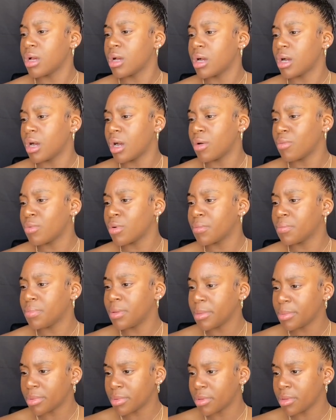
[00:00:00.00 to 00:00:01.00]
I want
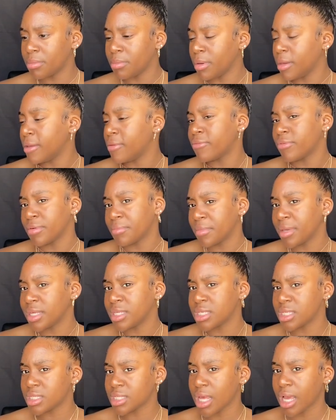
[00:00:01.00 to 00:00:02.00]
people to be for me
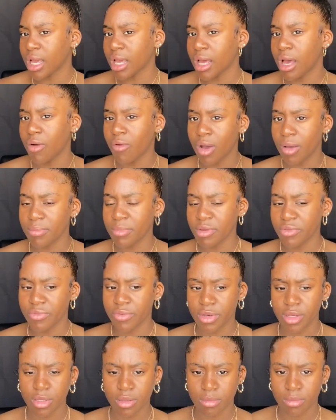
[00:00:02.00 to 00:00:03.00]
just like how I be for
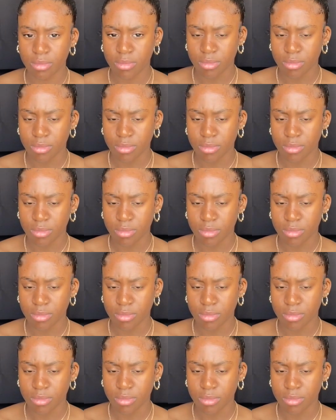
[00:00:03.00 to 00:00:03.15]
them.